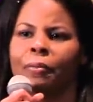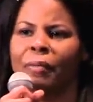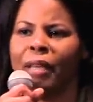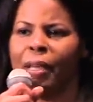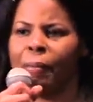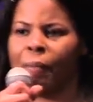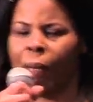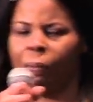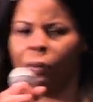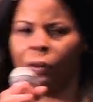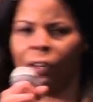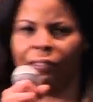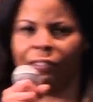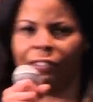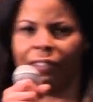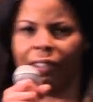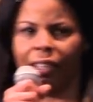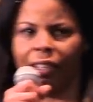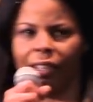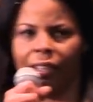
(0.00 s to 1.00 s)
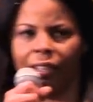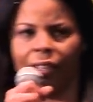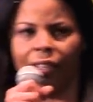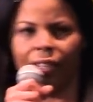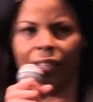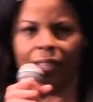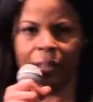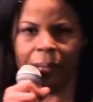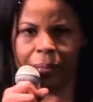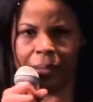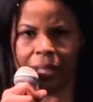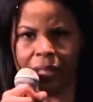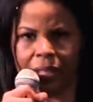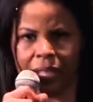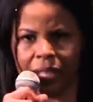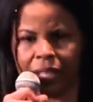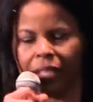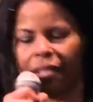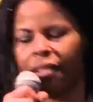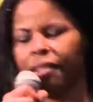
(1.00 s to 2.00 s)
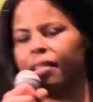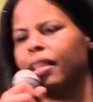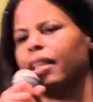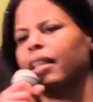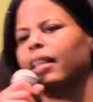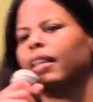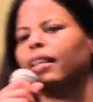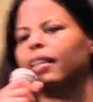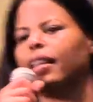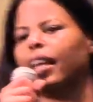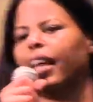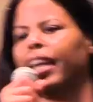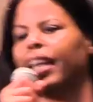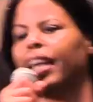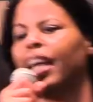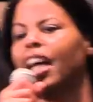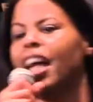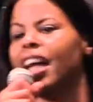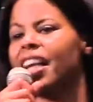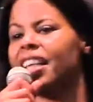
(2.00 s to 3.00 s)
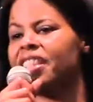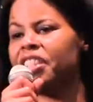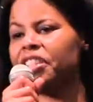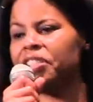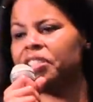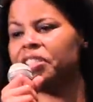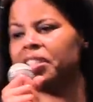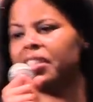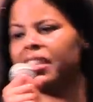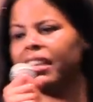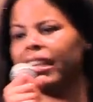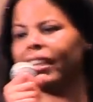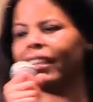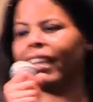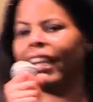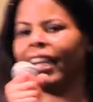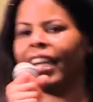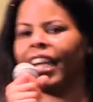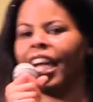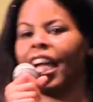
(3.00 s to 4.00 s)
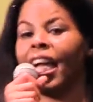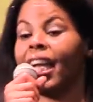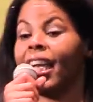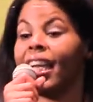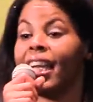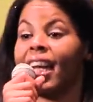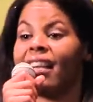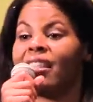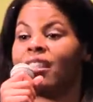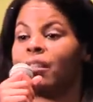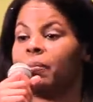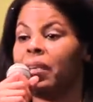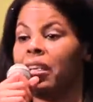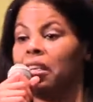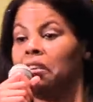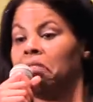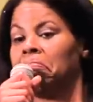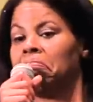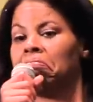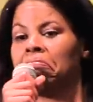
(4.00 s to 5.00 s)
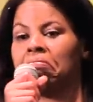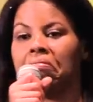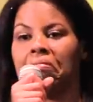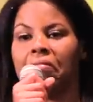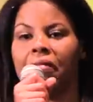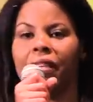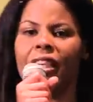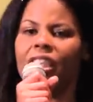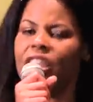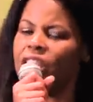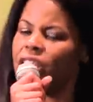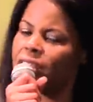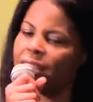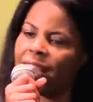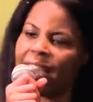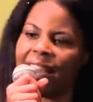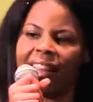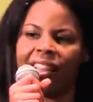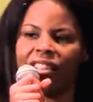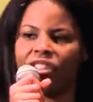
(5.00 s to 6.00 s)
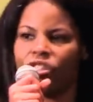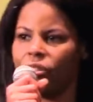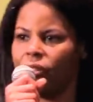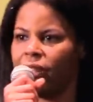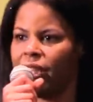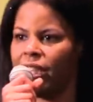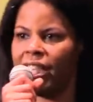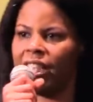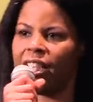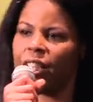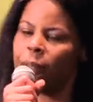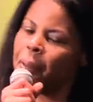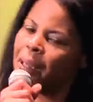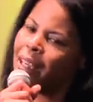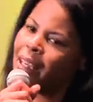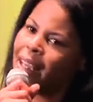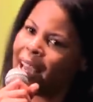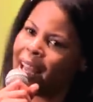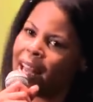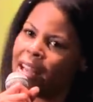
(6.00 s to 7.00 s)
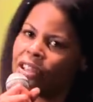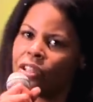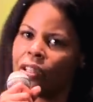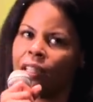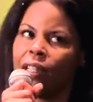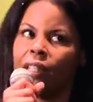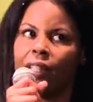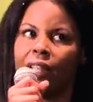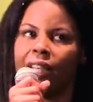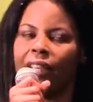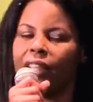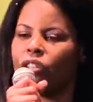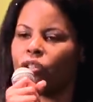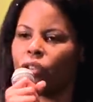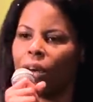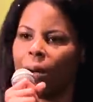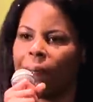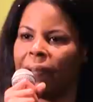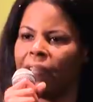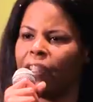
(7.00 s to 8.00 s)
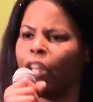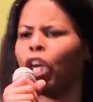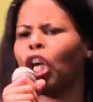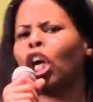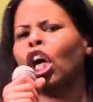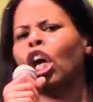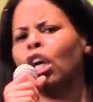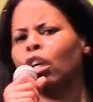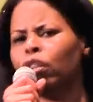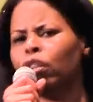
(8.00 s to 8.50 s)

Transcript: Me and my boyfriend had an argument yesterday. Like, because here's the thing. Like, he asked me, he's been casually, like, dropping, like,